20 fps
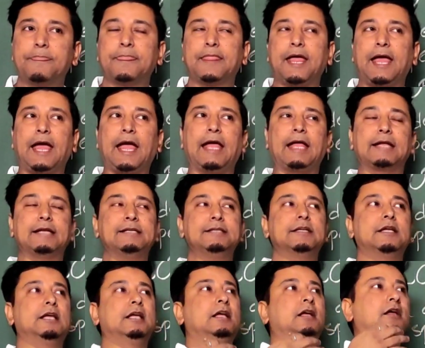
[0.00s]
and
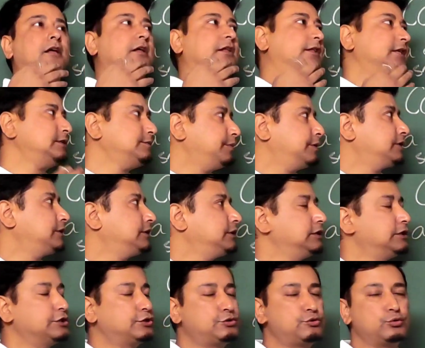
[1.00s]
this particular
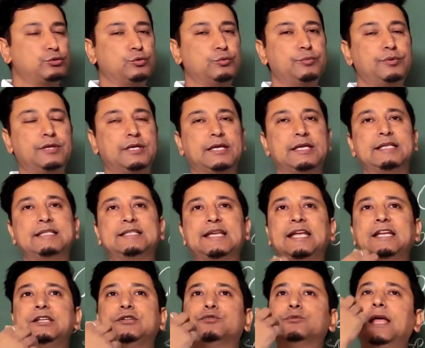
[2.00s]
troop is
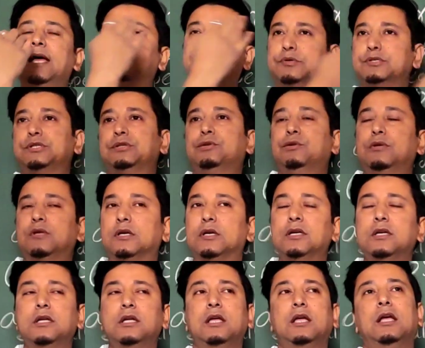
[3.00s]
sent to that
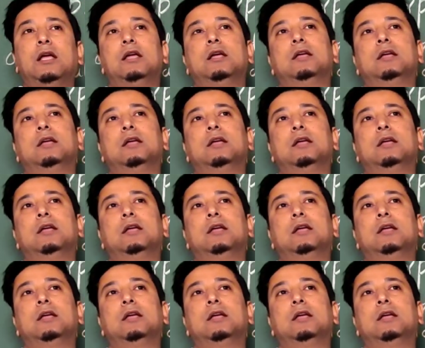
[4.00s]
particular